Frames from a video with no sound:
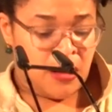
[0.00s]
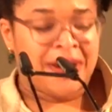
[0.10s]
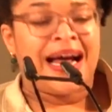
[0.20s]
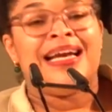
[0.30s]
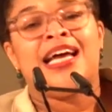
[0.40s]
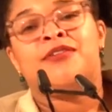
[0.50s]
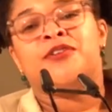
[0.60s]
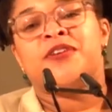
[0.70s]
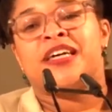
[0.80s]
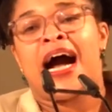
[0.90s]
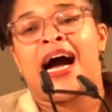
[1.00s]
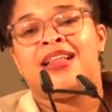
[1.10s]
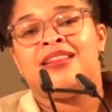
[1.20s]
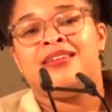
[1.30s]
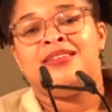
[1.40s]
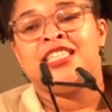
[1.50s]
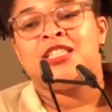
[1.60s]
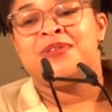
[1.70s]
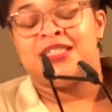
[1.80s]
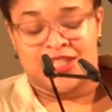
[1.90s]
But I never forgot their
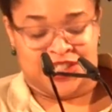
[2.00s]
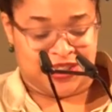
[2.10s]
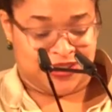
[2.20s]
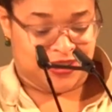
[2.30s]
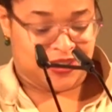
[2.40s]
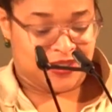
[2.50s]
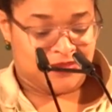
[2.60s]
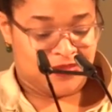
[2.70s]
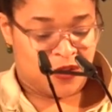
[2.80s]
dispositions